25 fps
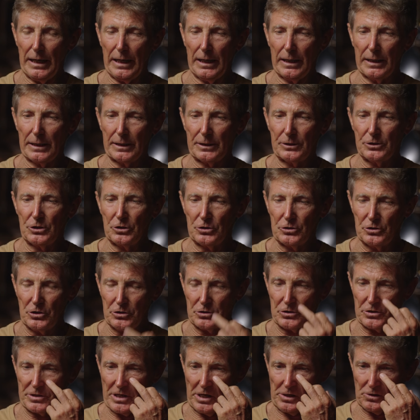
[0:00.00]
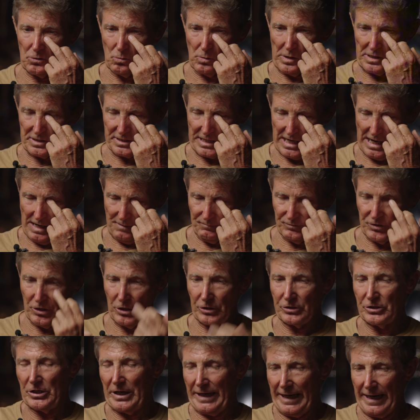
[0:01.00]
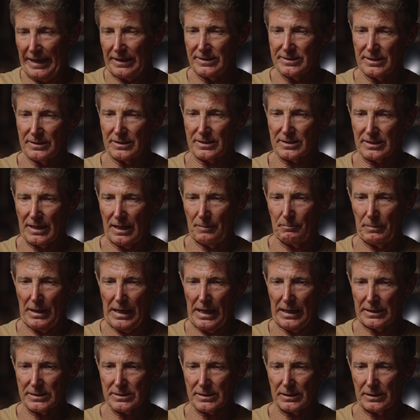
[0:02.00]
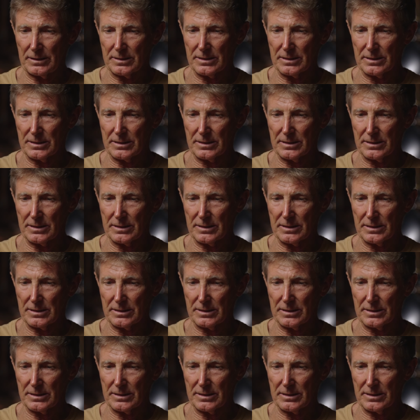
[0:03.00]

you don't always have your eggs in the same basket.